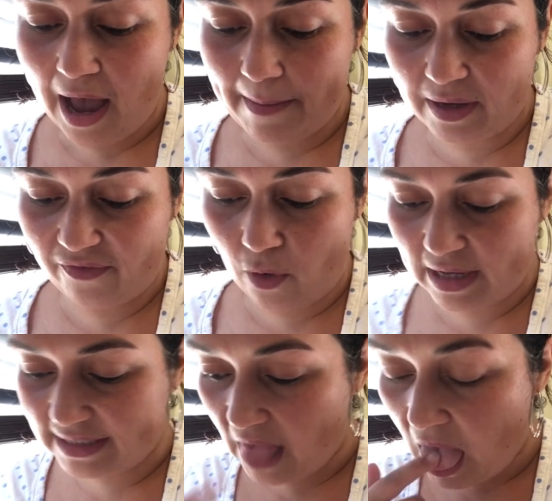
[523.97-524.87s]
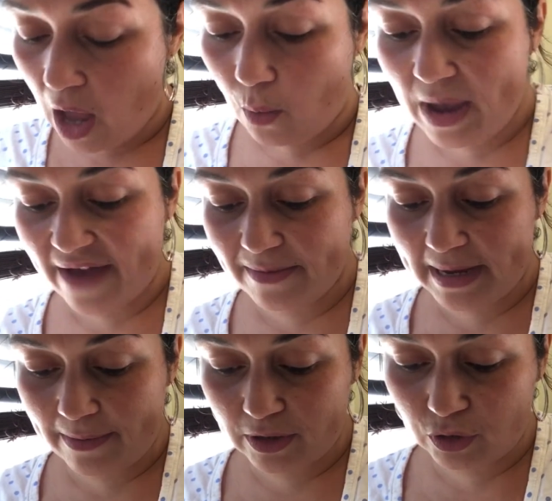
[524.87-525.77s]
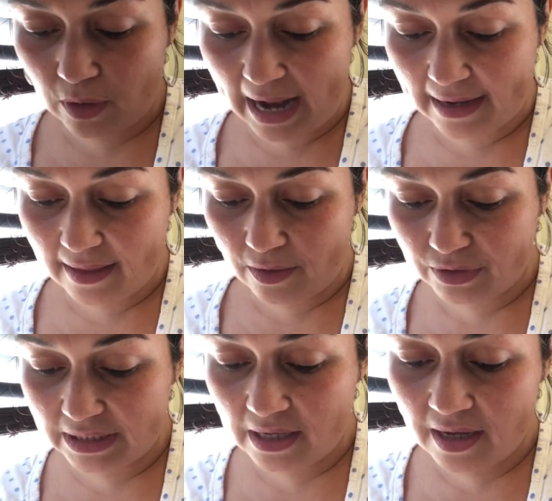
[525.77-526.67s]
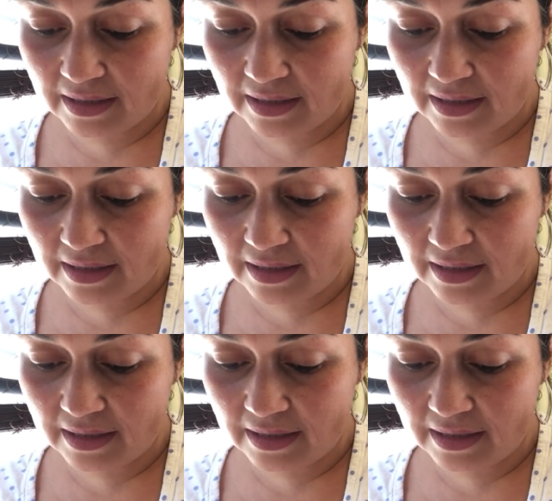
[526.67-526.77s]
I'm out of focus. We haven't been able to do a lot of those